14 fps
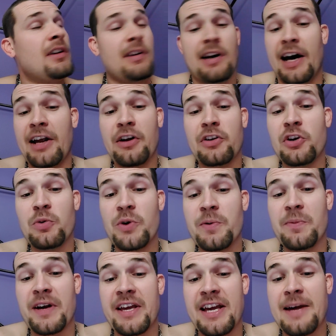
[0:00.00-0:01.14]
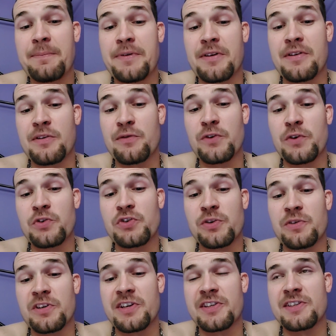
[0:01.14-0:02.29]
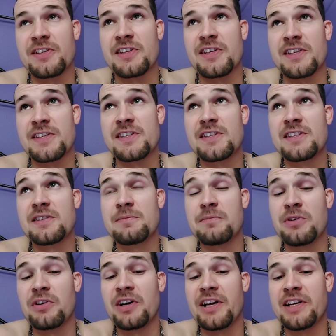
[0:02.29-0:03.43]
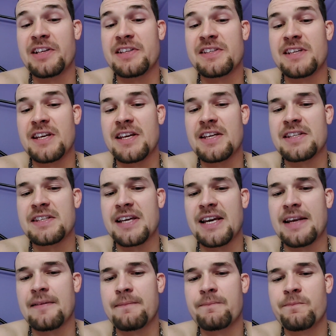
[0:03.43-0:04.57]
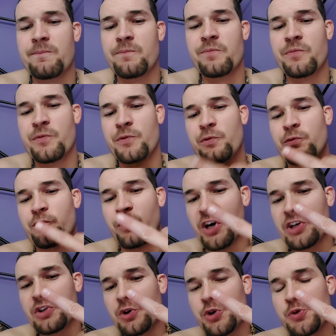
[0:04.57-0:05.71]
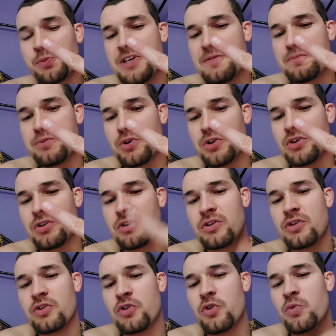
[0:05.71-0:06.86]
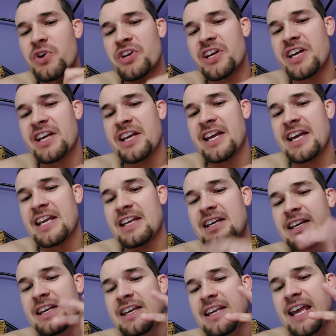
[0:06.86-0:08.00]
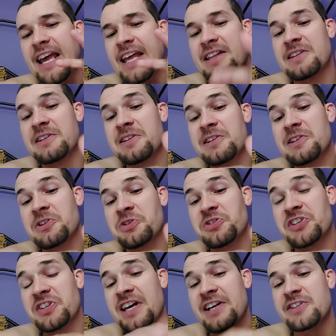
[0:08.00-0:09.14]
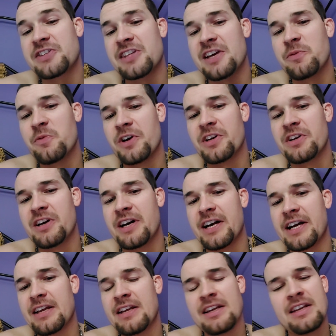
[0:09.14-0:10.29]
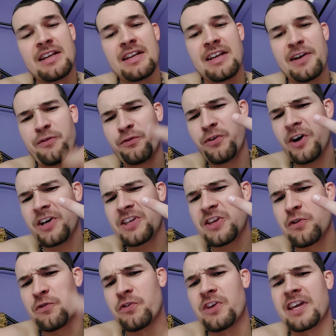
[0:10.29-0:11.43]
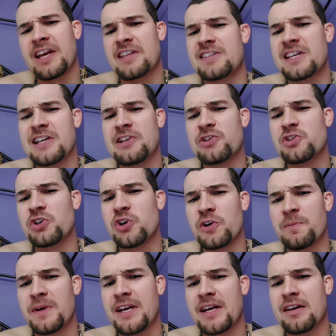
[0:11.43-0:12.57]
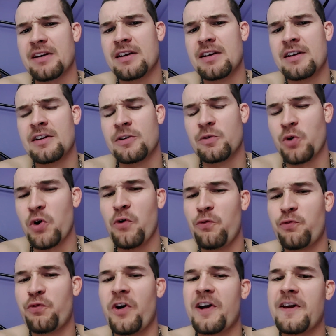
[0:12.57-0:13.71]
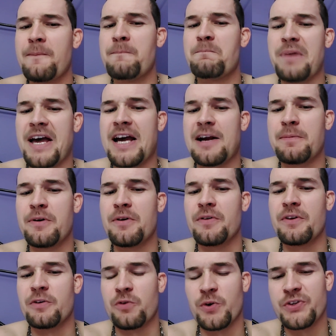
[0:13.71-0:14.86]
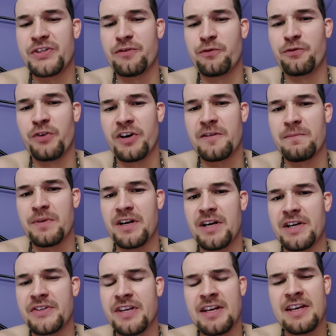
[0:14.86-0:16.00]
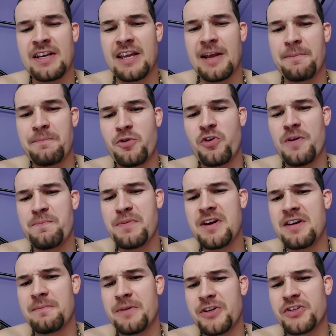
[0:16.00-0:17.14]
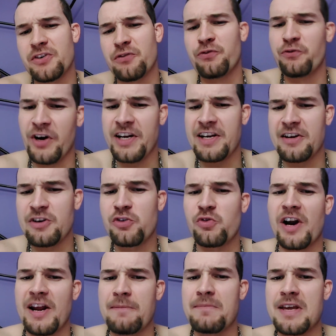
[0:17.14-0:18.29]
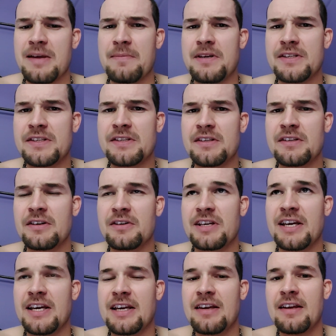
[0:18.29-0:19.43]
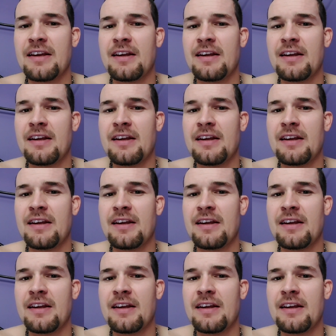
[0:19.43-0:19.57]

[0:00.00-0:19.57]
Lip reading: I don't know what might happen in the future because of this. But all I can say is that fuck those people who went ahead and did that to that one guy. And fuck you if you can't take a joke, man. Grow a fucking backbone and grow some fucking balls and quit being a bunch of fucking crybabies. Okay?